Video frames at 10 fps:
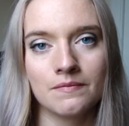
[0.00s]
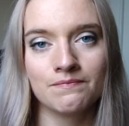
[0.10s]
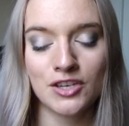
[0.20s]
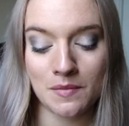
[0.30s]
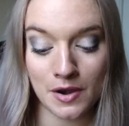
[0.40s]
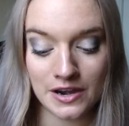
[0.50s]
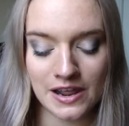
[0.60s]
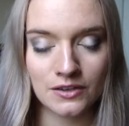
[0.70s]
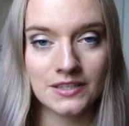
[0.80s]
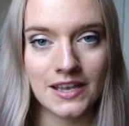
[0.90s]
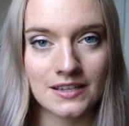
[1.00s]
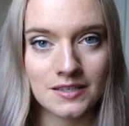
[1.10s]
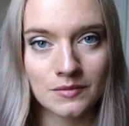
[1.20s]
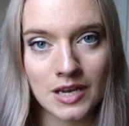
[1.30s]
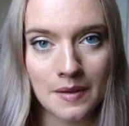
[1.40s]
Jamberry nails again
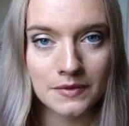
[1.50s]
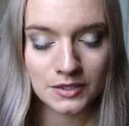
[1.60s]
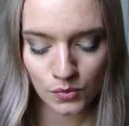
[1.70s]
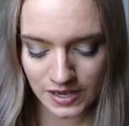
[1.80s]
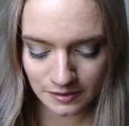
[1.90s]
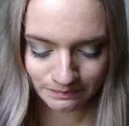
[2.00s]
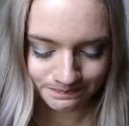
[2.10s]
sometime this week.